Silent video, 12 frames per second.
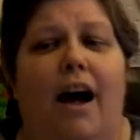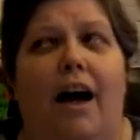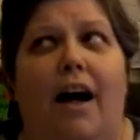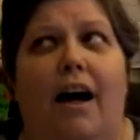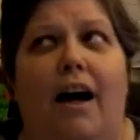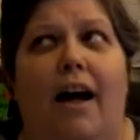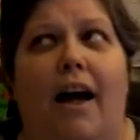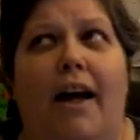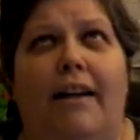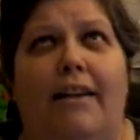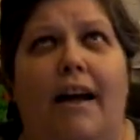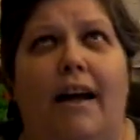Uh,
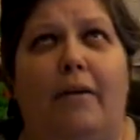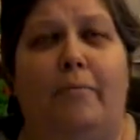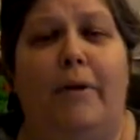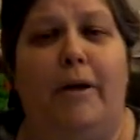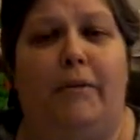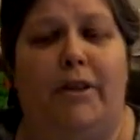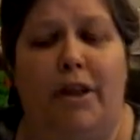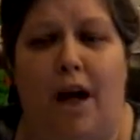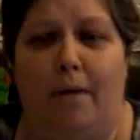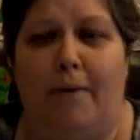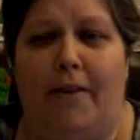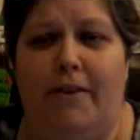and uh, be able to
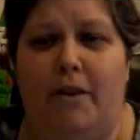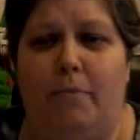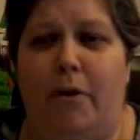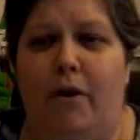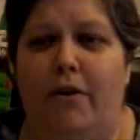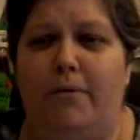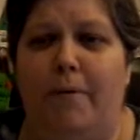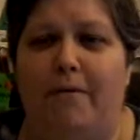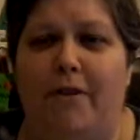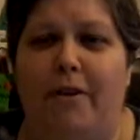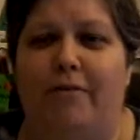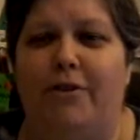talk about the tomorrow is my
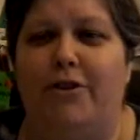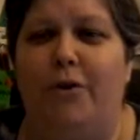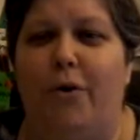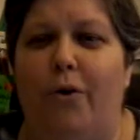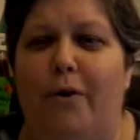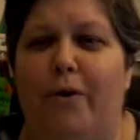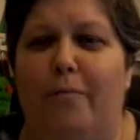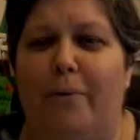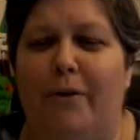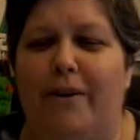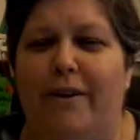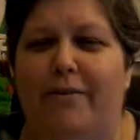very first horror
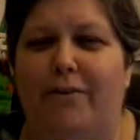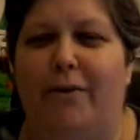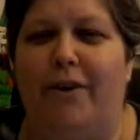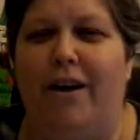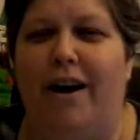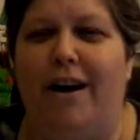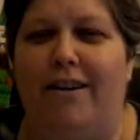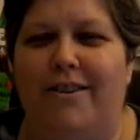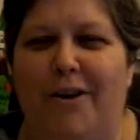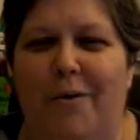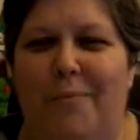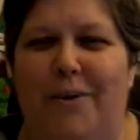book for
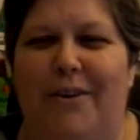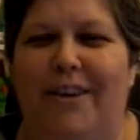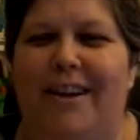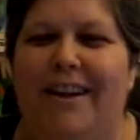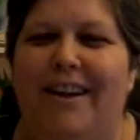October.